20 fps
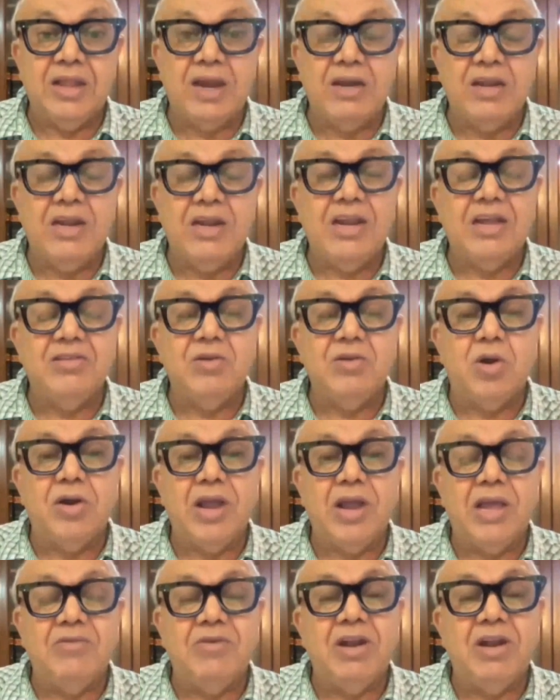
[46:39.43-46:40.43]
that he does
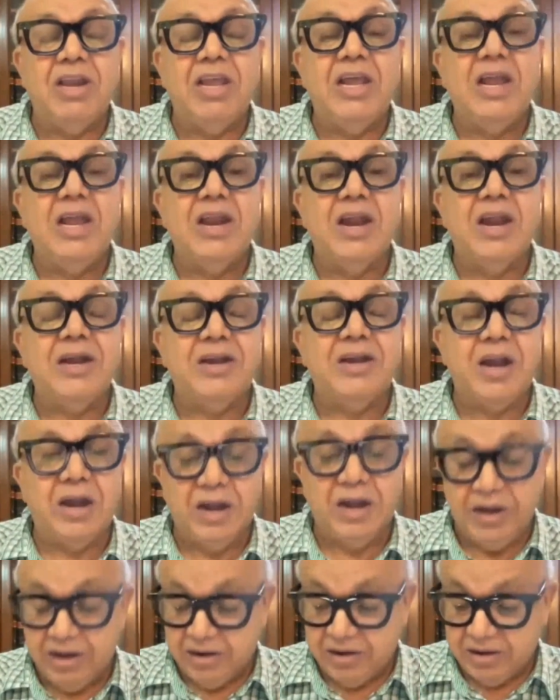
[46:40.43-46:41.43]
not have a legal right,
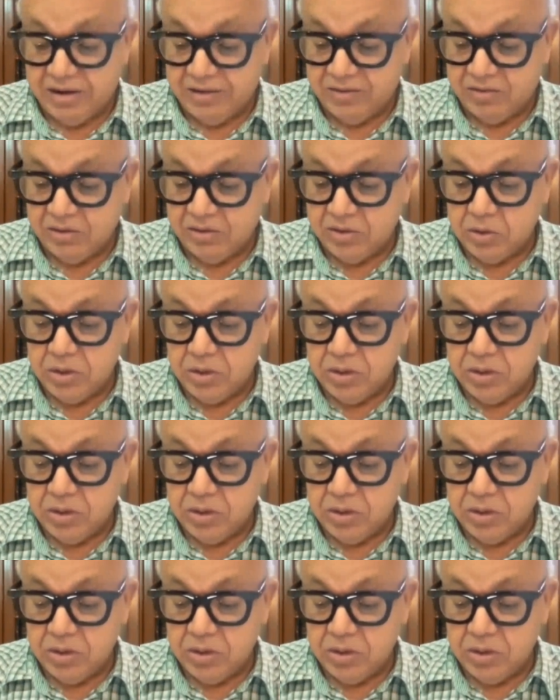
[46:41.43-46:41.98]
title, interest.